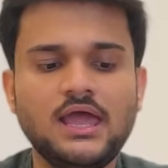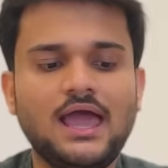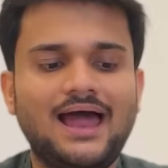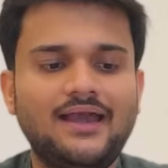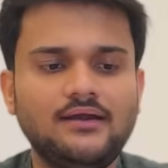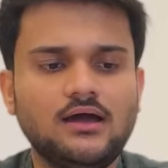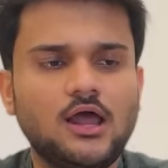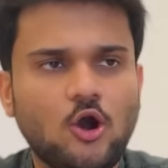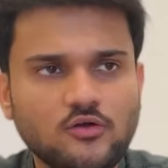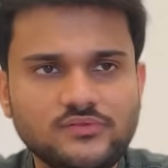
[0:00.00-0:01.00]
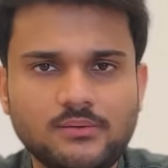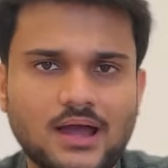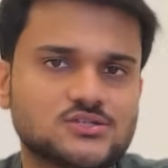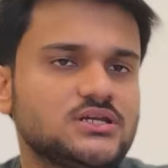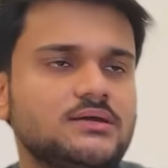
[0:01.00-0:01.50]
and a lot of them
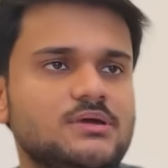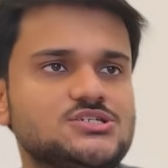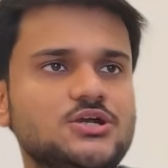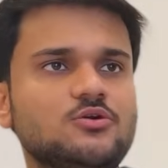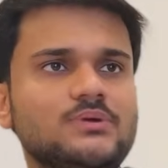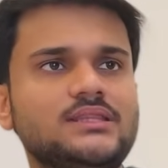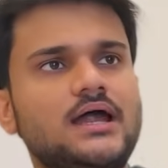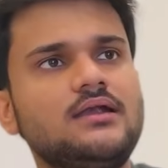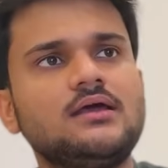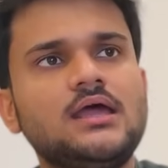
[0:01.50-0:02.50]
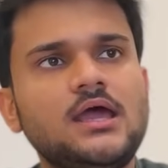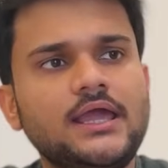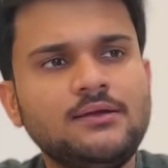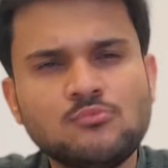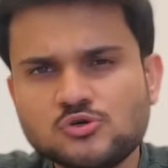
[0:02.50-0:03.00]
actually mentioned to me that
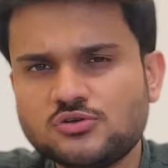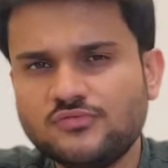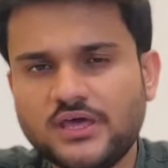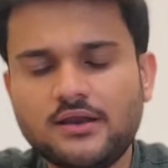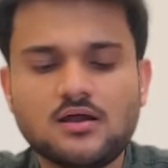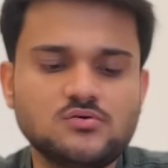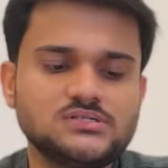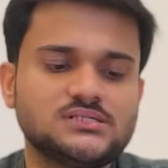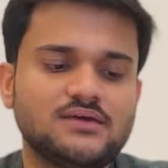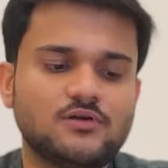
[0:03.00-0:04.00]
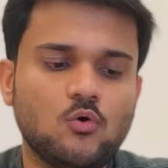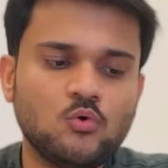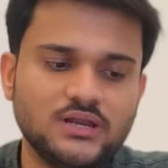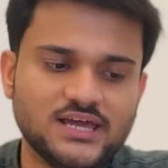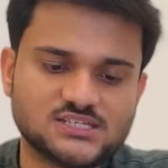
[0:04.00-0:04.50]
in most of their rounds they were
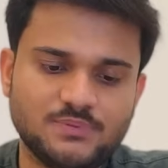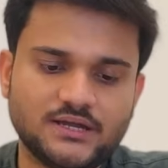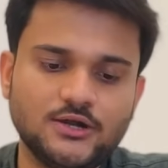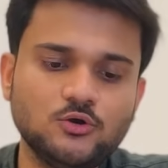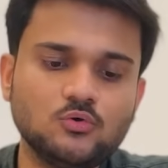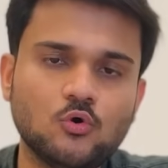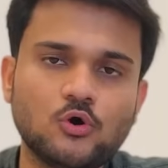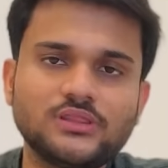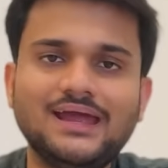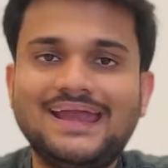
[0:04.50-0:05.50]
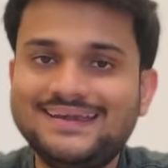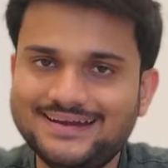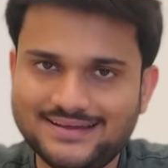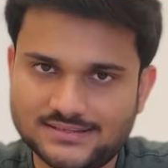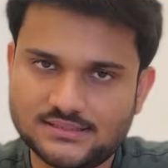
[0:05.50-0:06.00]
only expected to code the
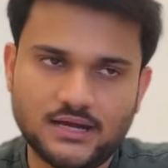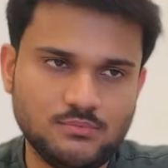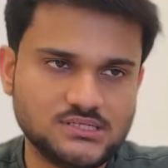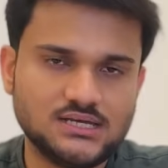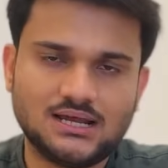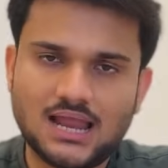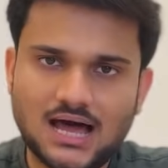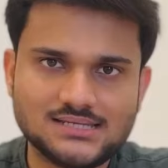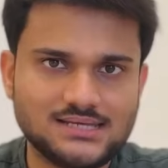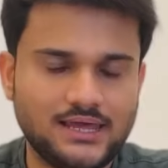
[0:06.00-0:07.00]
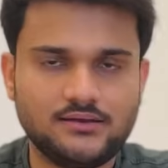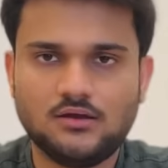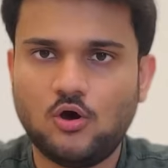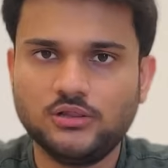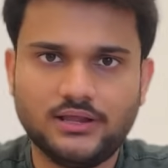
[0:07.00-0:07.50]
entities that means the class and
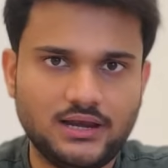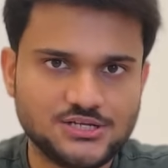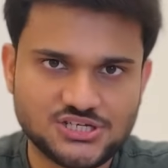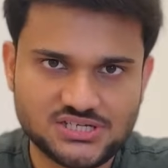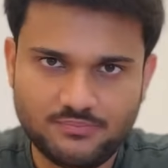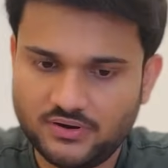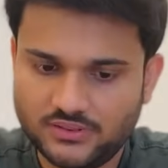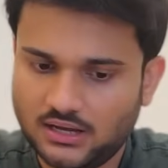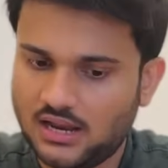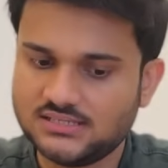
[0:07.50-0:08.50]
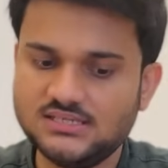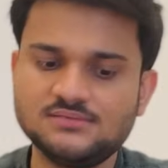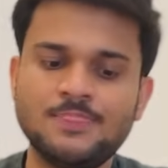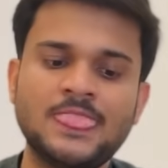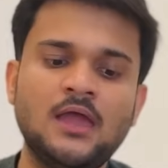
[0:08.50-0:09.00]
all the relationship between the classes
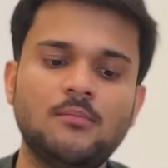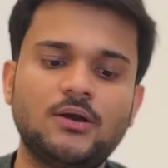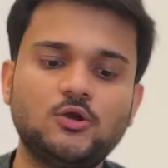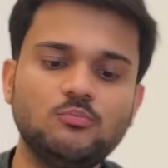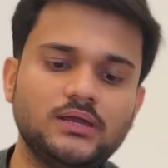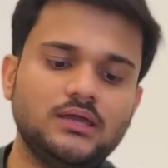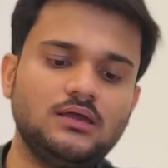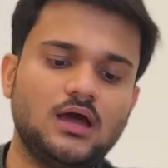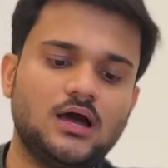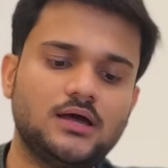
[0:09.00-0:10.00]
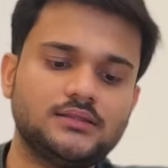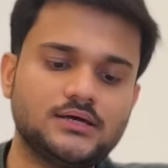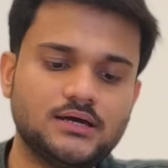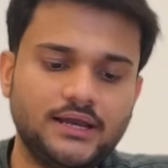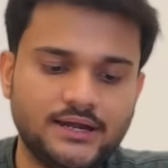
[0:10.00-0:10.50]
but to me uh,
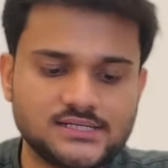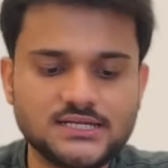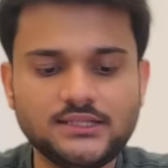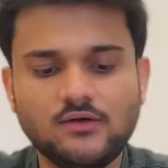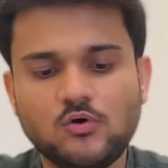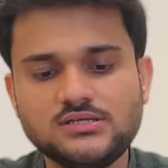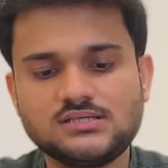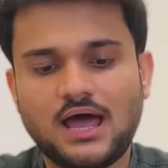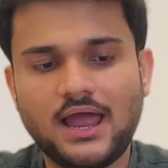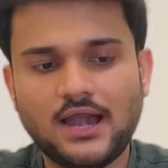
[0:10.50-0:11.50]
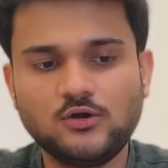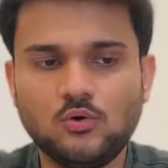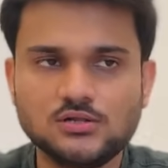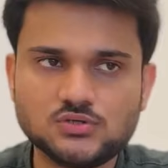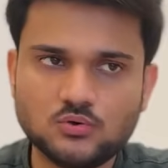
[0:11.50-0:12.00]
the interesting thing was I had to also